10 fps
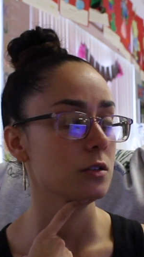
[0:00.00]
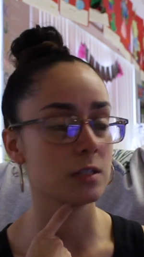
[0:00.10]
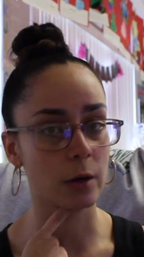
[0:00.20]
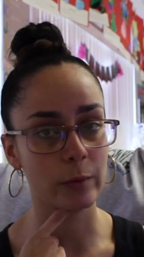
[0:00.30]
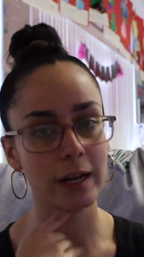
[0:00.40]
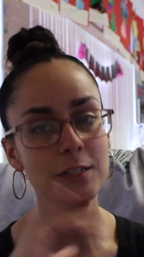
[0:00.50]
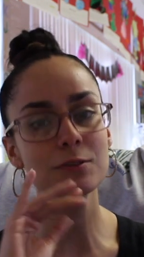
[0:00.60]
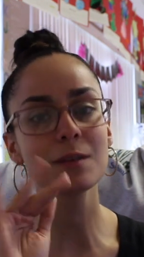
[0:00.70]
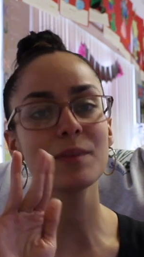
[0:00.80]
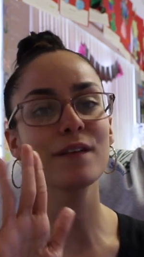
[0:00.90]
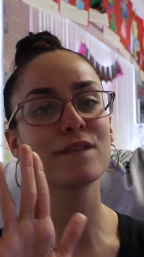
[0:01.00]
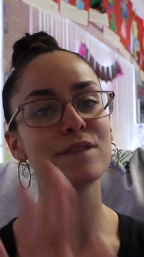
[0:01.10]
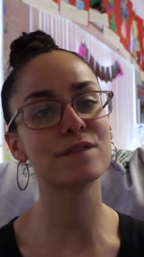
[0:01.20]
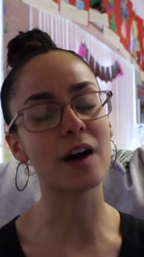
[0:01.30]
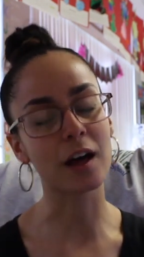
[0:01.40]
So when I do something
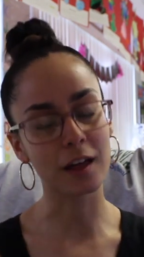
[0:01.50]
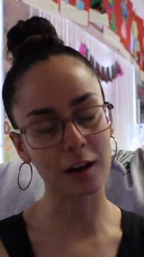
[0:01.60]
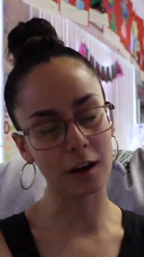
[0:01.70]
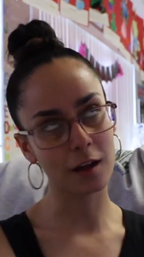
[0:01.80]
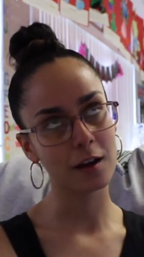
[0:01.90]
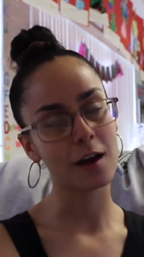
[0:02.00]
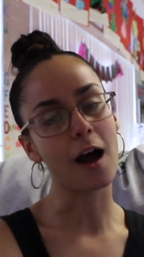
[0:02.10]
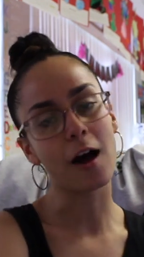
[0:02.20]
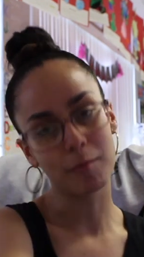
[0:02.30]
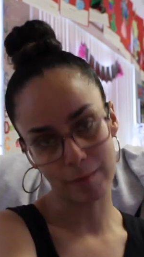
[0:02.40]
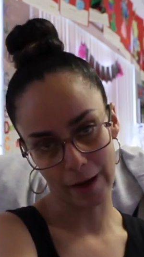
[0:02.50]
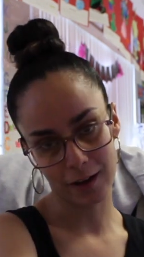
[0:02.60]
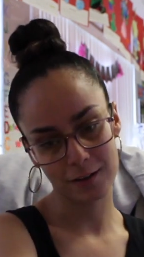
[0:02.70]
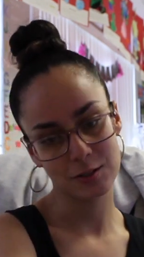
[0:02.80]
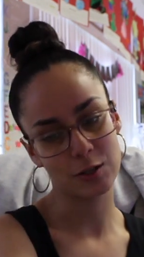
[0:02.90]
fun, I'll be
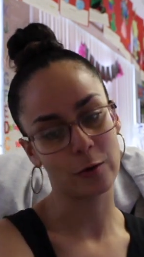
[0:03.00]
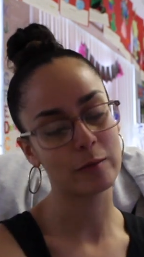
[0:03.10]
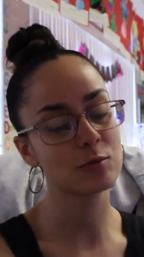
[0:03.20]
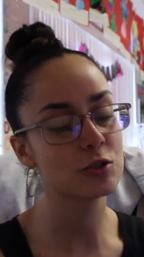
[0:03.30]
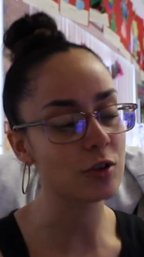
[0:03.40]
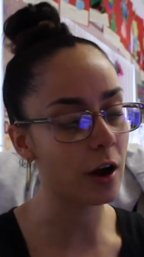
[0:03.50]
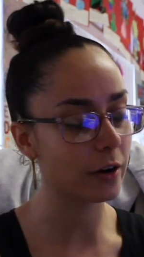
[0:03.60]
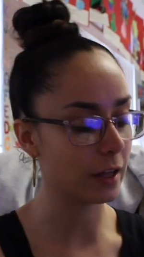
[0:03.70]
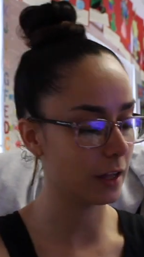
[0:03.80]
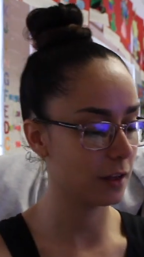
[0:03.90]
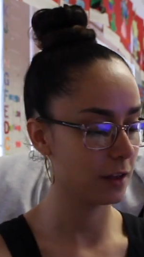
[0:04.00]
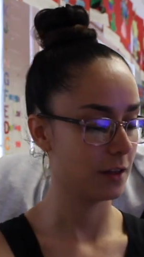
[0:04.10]
back. So I'm sorry.